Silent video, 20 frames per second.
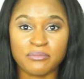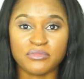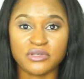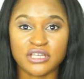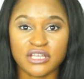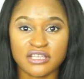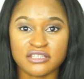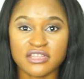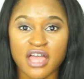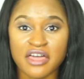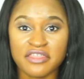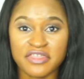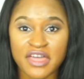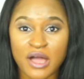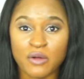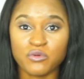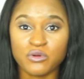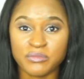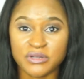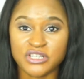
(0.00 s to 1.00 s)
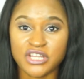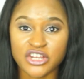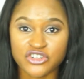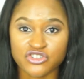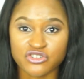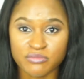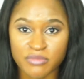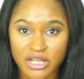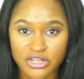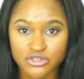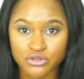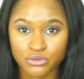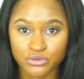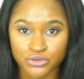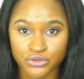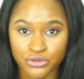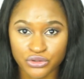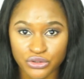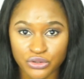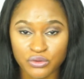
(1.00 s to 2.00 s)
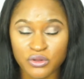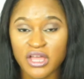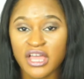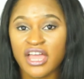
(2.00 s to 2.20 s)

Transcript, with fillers: because that will be detrimental to you.